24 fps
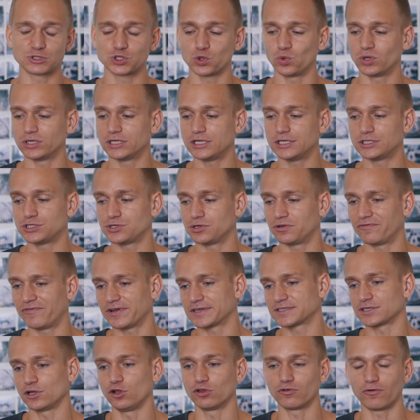so I need to
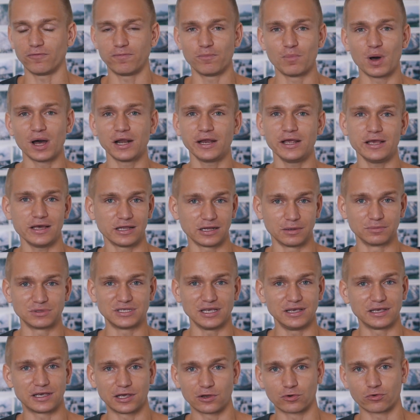invest a lot of money and I'm
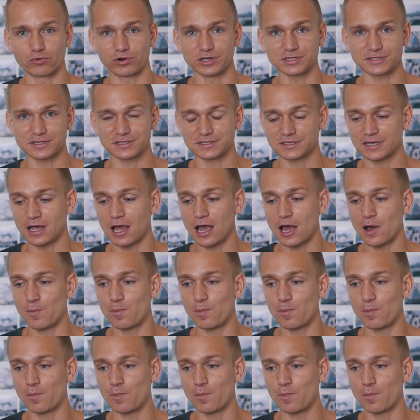taking risks.